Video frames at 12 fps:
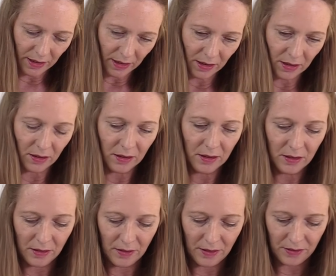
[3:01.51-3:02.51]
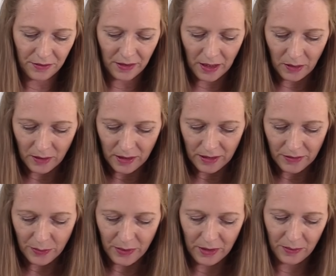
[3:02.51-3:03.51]
and on the flour,
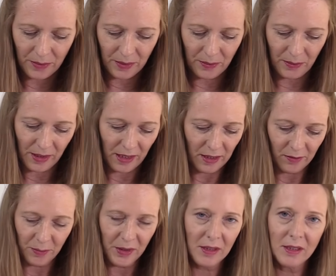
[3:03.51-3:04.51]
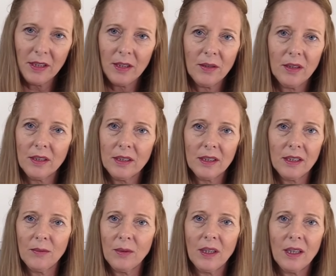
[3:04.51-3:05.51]
everywhere we have bacteria
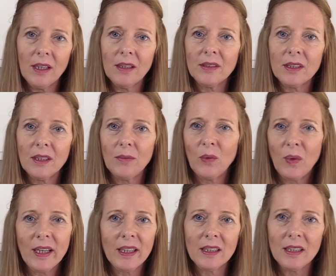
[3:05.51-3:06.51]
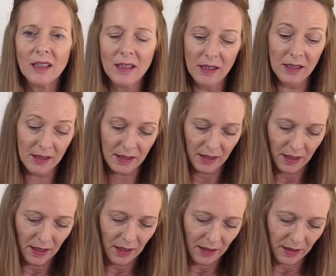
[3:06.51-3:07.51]
and we have some wild yeast
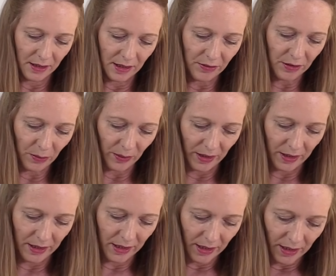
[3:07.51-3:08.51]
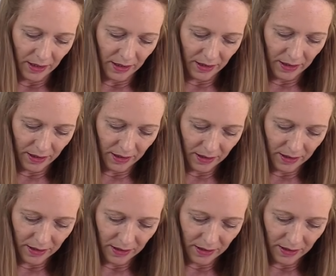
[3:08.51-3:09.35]
everywhere. And